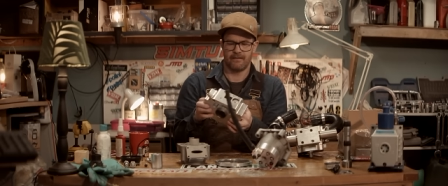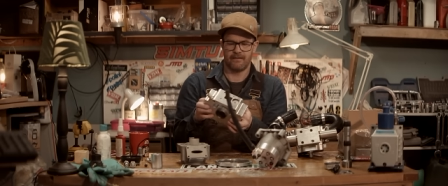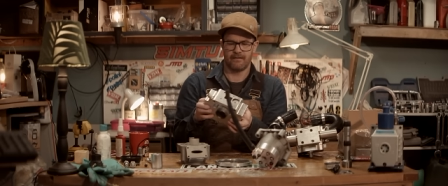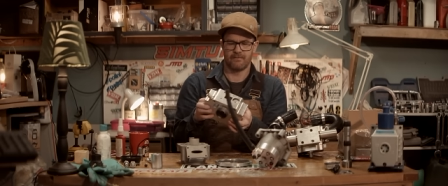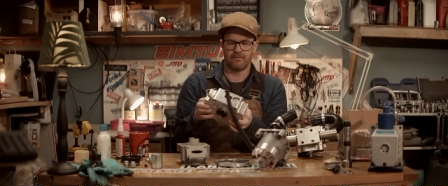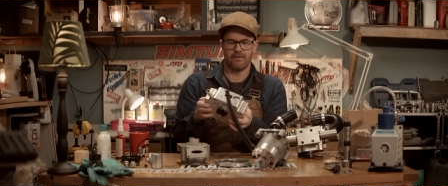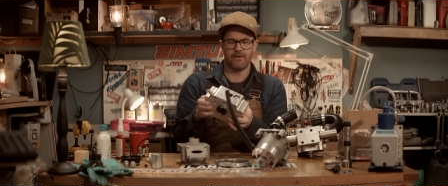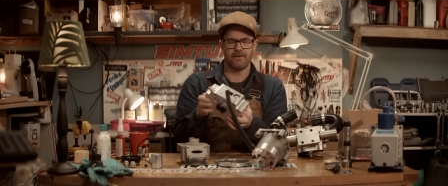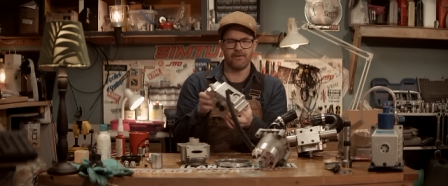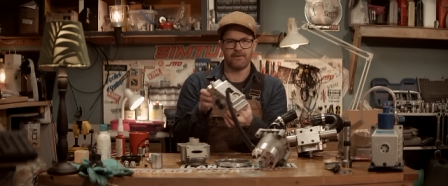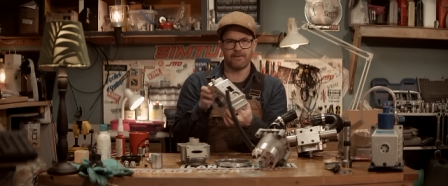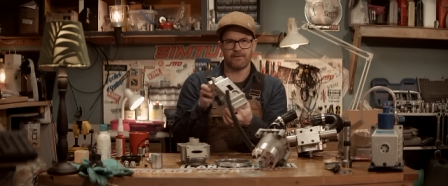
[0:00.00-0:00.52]
A
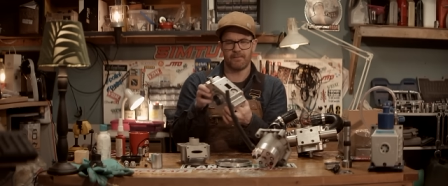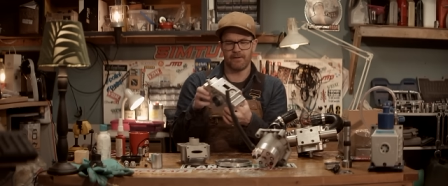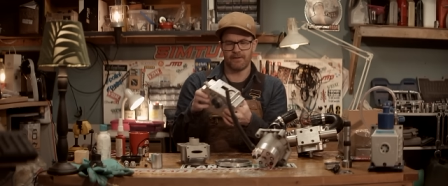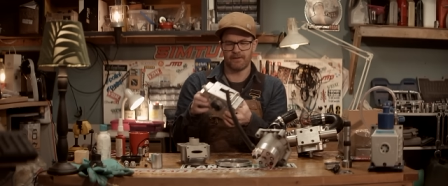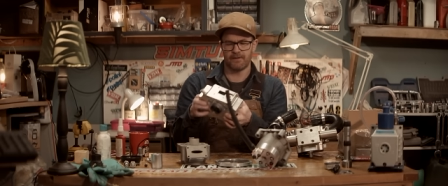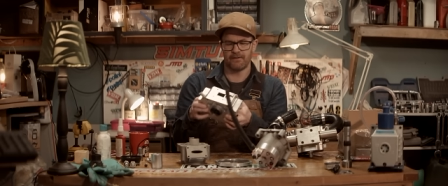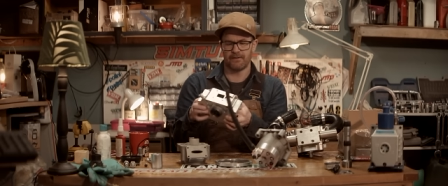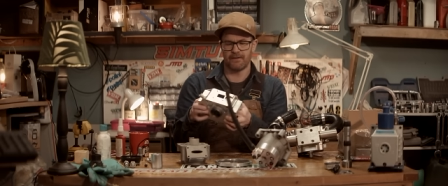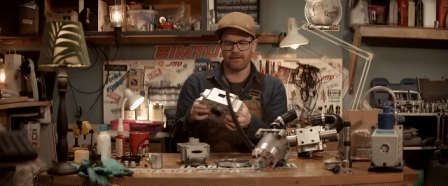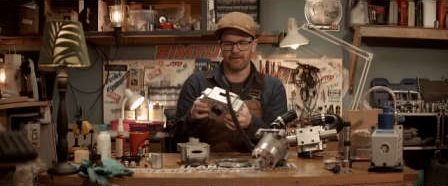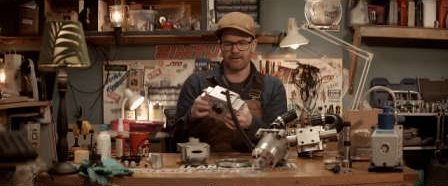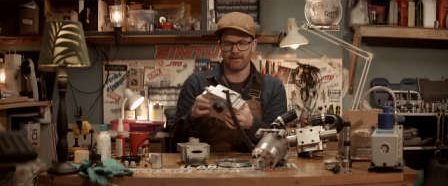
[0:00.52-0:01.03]
very
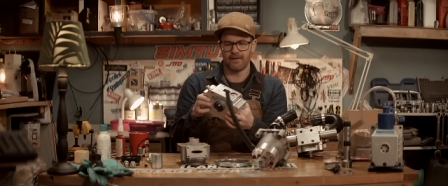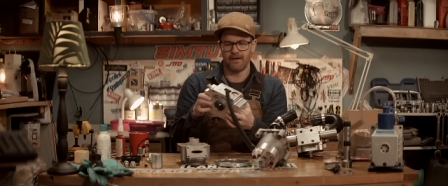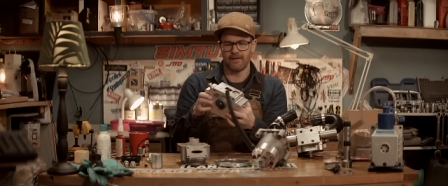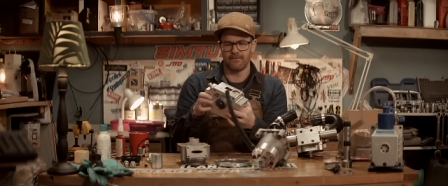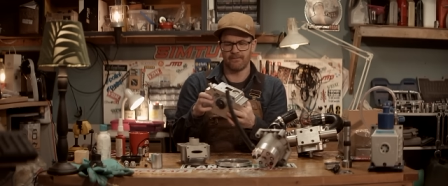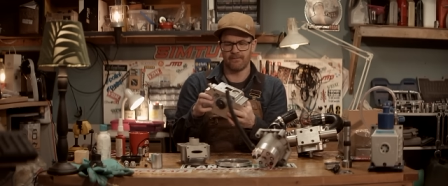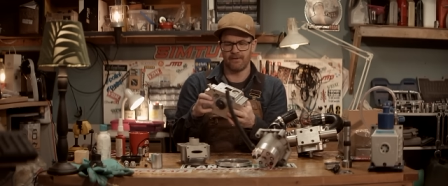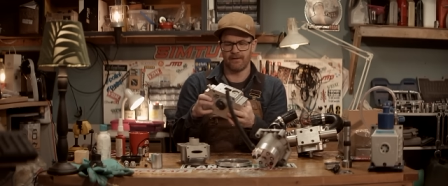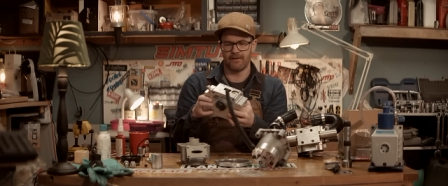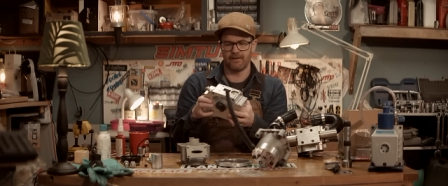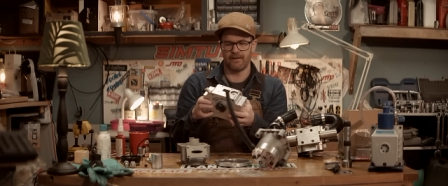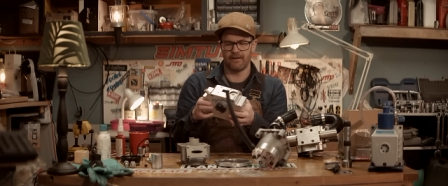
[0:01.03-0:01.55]
special
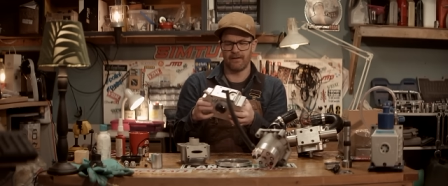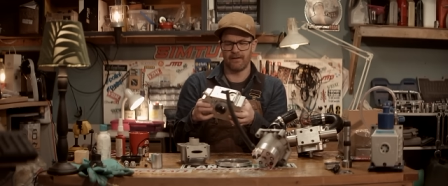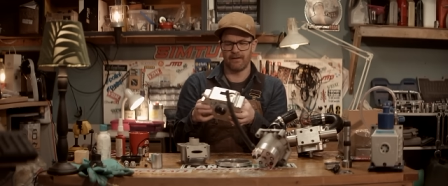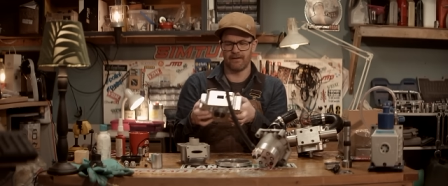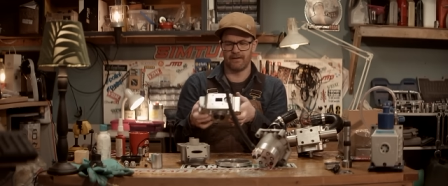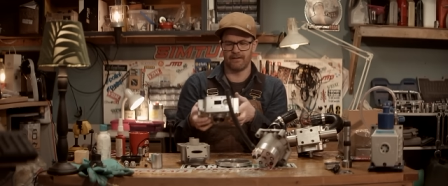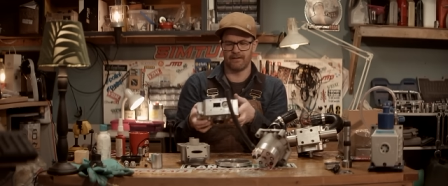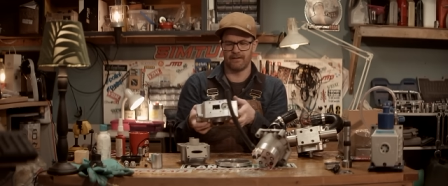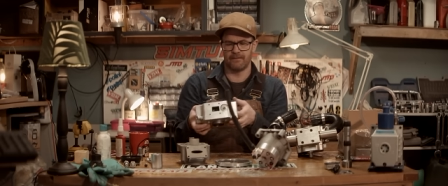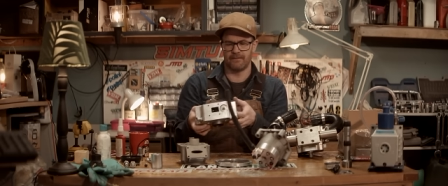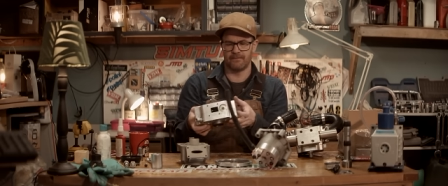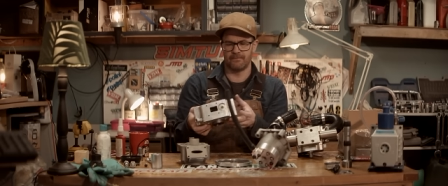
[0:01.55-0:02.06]
design with a,
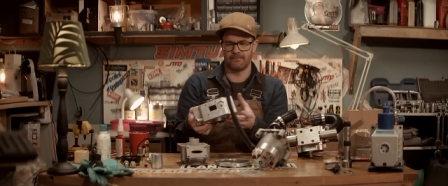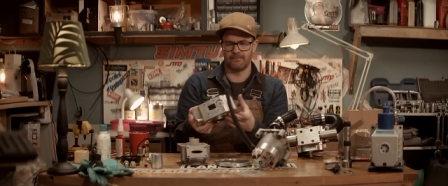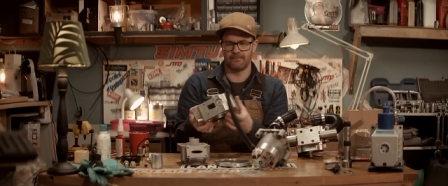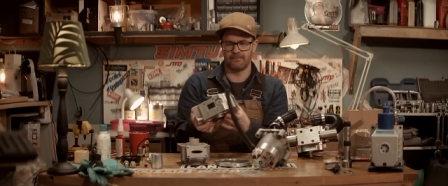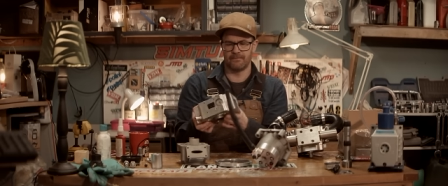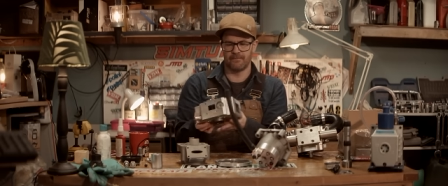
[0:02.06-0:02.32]
uh,